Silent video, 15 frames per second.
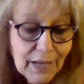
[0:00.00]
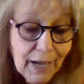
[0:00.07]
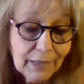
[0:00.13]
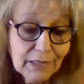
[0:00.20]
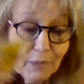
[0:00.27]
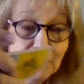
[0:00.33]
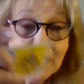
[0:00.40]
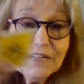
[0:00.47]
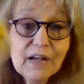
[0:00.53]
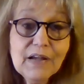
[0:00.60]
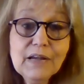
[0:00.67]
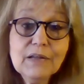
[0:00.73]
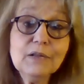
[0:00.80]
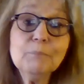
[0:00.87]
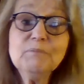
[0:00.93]
And let me tell
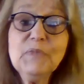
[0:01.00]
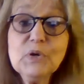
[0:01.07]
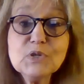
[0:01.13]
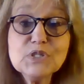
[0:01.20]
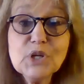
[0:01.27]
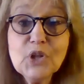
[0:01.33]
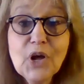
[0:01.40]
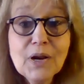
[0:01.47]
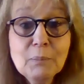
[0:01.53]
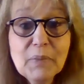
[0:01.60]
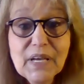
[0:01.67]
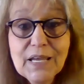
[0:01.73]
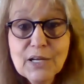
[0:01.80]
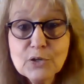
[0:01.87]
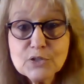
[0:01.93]
you, there's a lot of
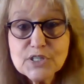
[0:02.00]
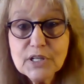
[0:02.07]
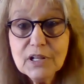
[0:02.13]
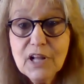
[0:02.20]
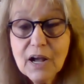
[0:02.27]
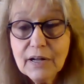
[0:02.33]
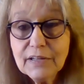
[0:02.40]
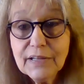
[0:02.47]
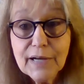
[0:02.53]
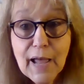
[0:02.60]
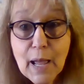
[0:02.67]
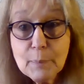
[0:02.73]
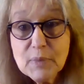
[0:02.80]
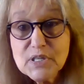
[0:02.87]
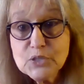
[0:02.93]
beginner's luck that
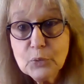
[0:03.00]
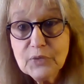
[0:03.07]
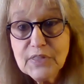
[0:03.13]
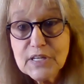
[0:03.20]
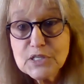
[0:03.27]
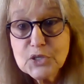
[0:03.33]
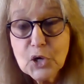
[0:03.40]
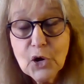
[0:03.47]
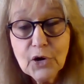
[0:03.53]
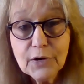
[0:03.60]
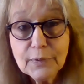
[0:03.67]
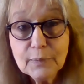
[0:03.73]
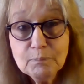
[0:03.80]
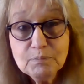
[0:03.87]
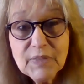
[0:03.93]
happens with this
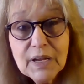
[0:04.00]
card.